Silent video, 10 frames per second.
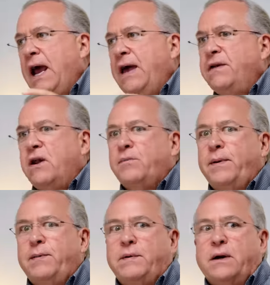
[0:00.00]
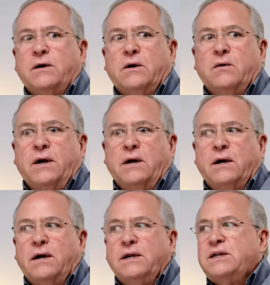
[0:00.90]
And then other people are going to go, Yeah, yeah,
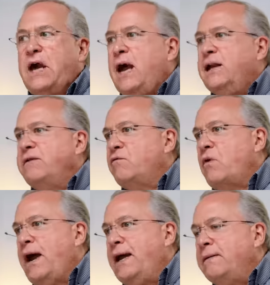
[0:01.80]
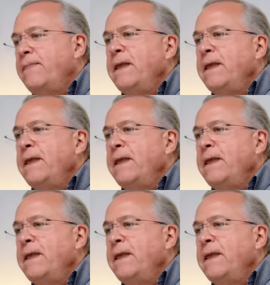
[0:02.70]
he's kind of right.